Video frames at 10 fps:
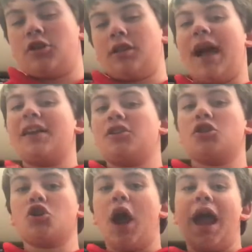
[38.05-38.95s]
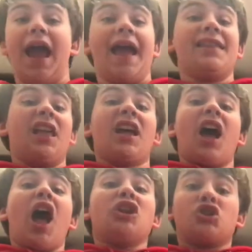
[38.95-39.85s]
Like last year, I had like
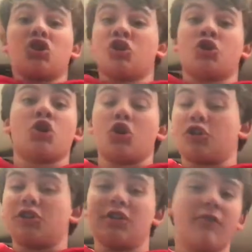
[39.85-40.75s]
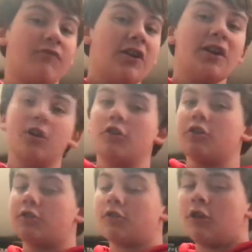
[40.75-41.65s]
shirts,
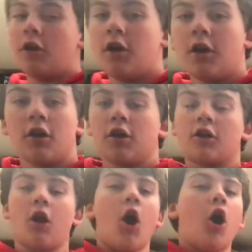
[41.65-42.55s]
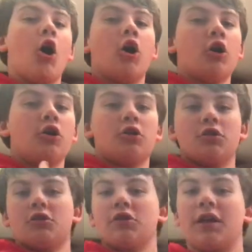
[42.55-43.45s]
figures,
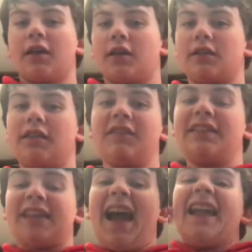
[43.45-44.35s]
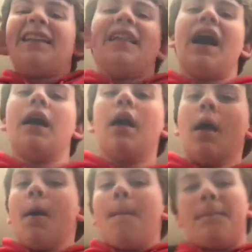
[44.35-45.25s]
cards, like DVDs. I had a lot,
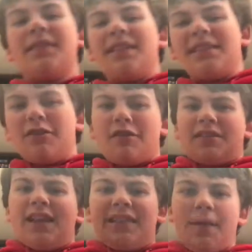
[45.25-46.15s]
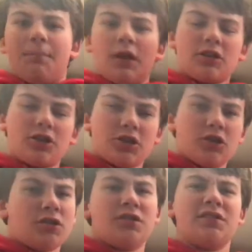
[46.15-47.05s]
but this year it's not that much,
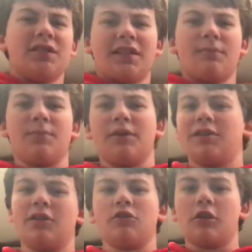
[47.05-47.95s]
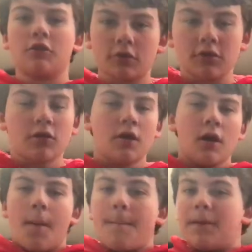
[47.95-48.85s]
like compared to other years.
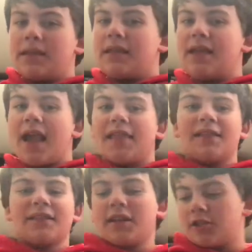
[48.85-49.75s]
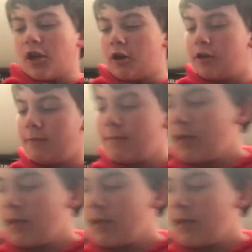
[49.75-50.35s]
But yeah, let's get started.